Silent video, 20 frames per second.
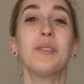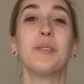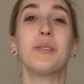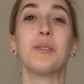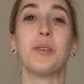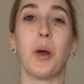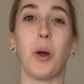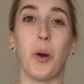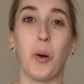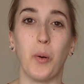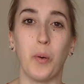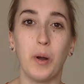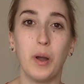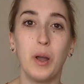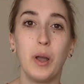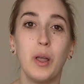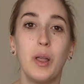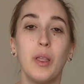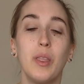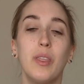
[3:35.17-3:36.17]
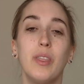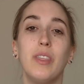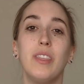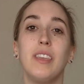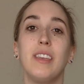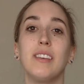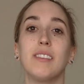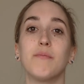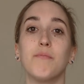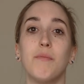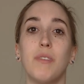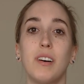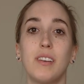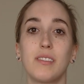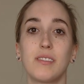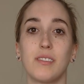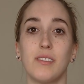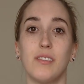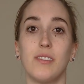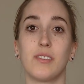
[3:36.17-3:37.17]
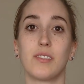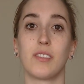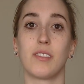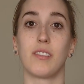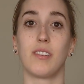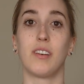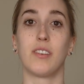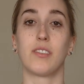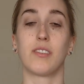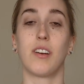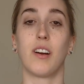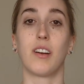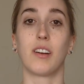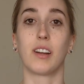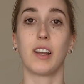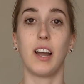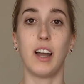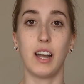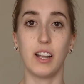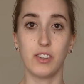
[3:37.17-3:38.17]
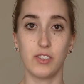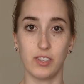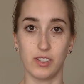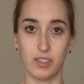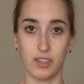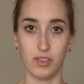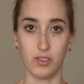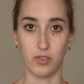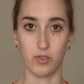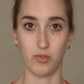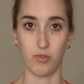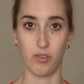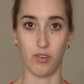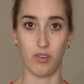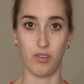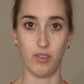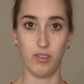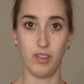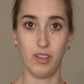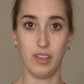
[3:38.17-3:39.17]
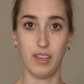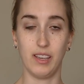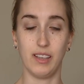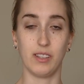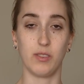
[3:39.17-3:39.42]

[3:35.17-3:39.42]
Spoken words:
So these muscles are under our conscious control